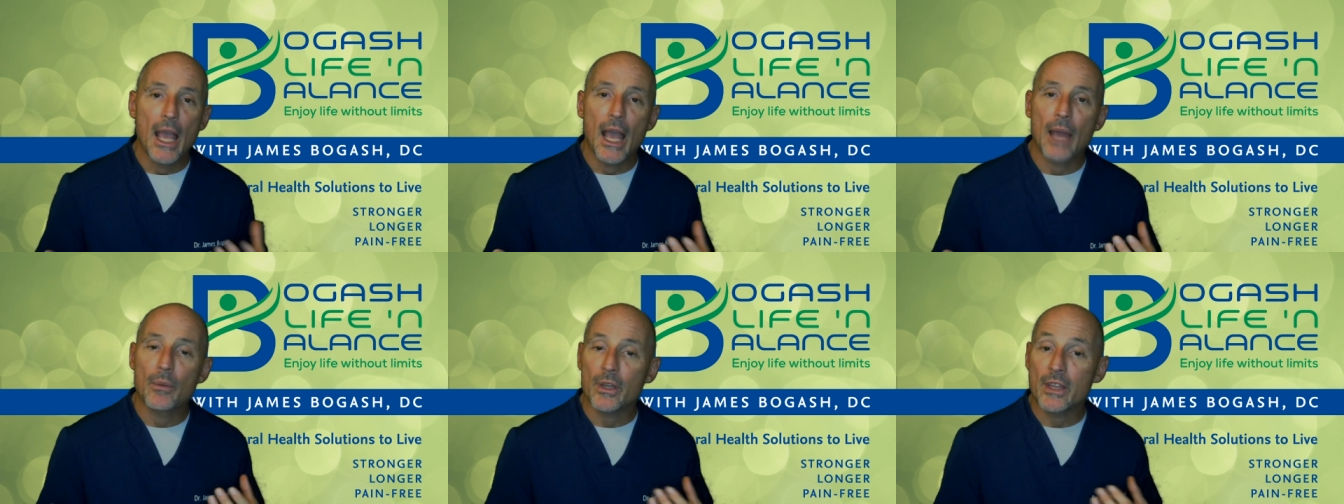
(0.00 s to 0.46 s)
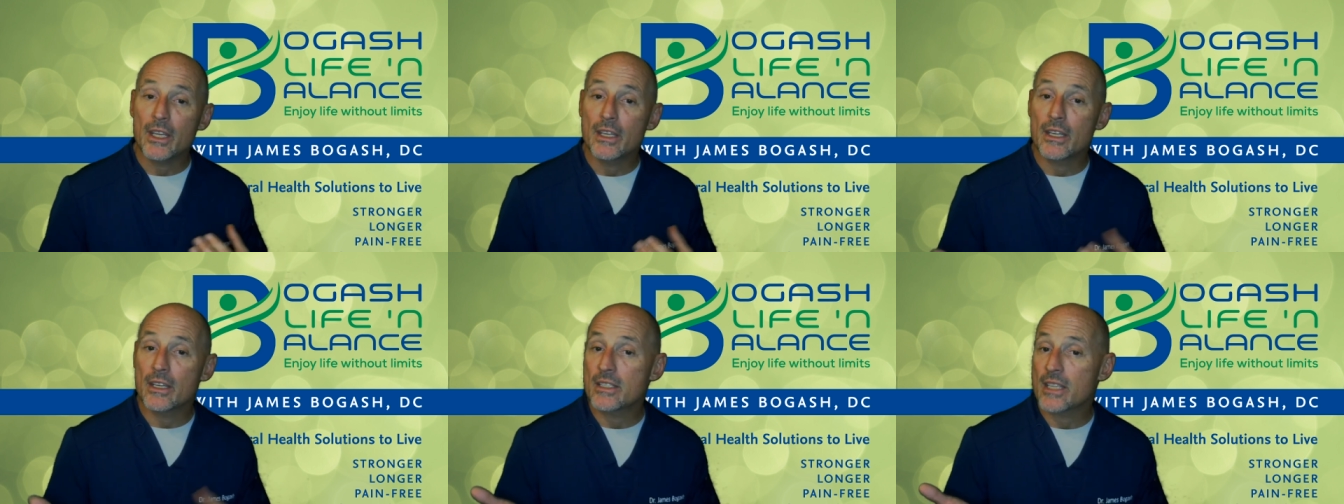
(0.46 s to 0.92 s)
And what they
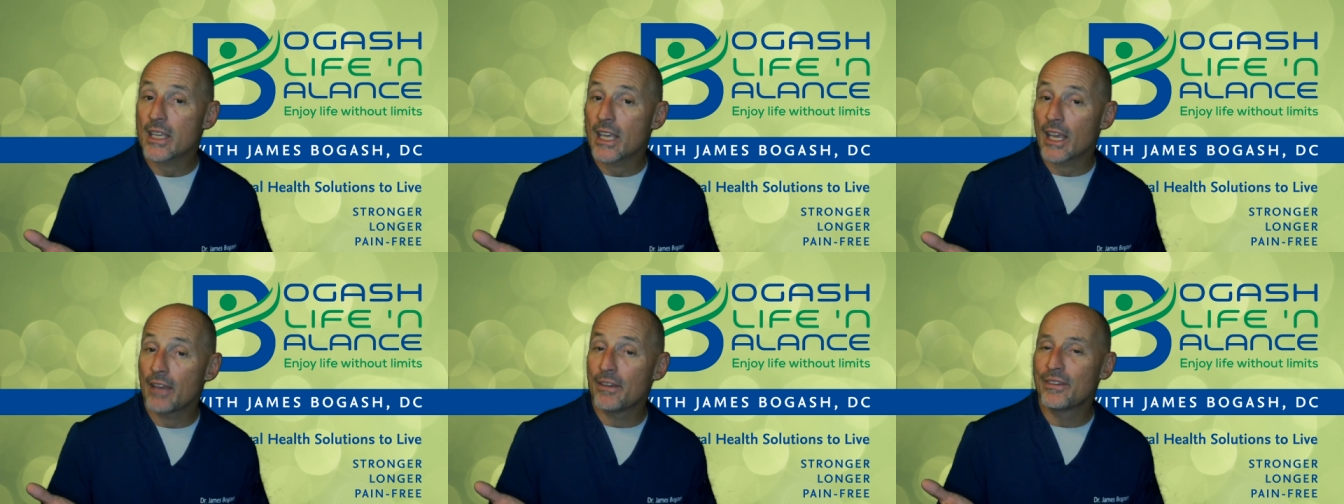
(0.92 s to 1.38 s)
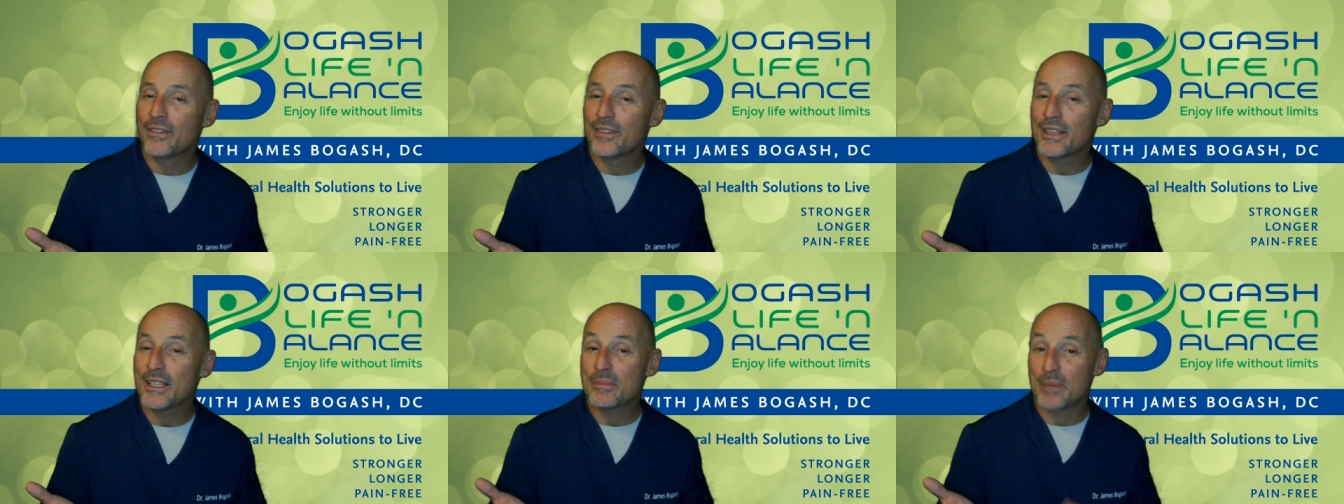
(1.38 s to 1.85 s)
did is they
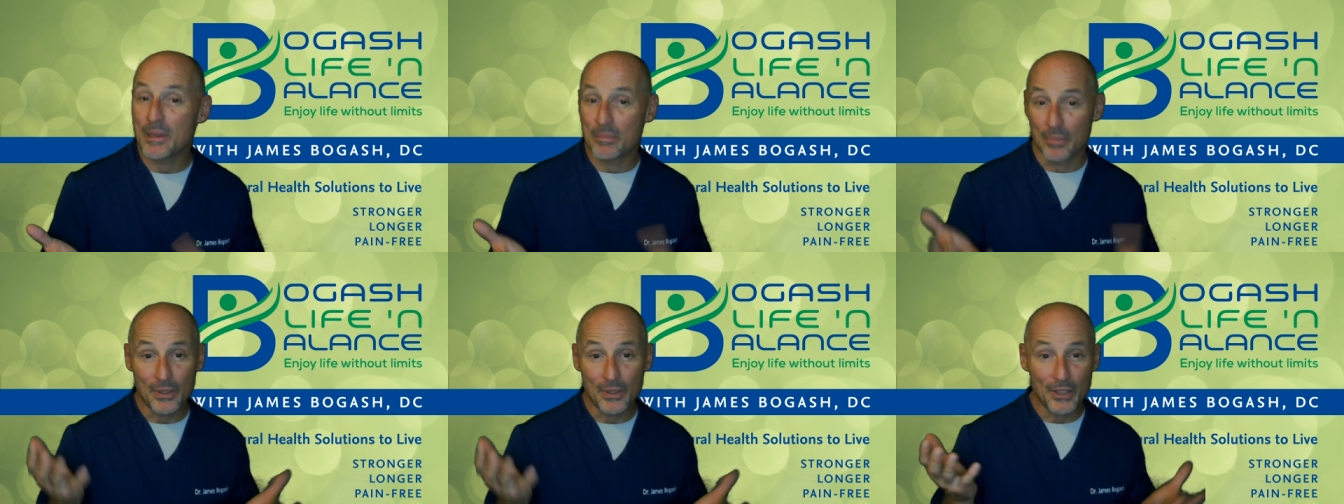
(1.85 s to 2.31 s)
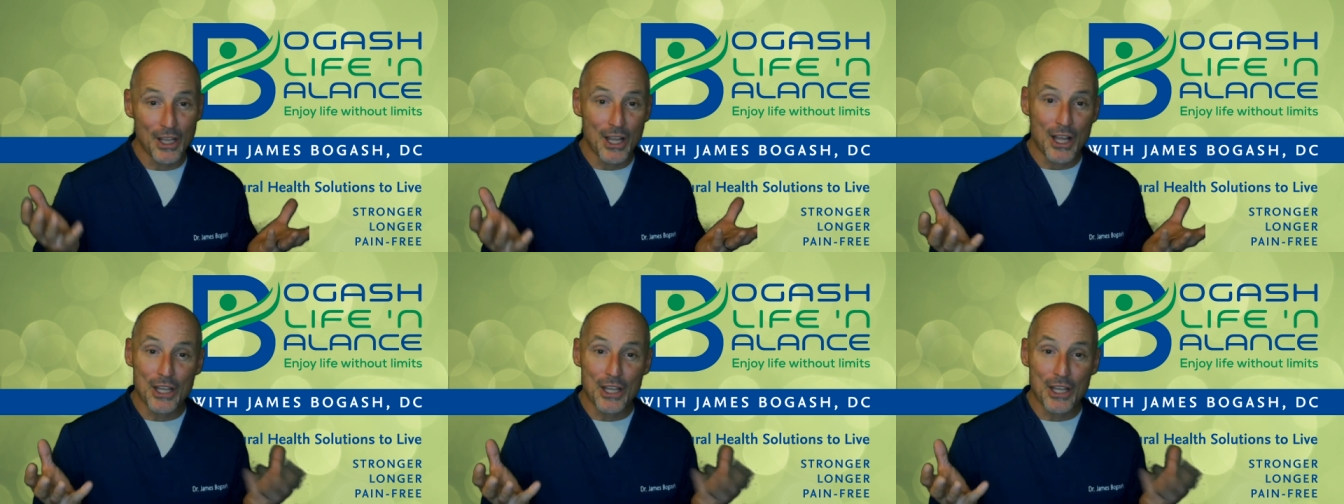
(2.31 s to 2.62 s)
gave these people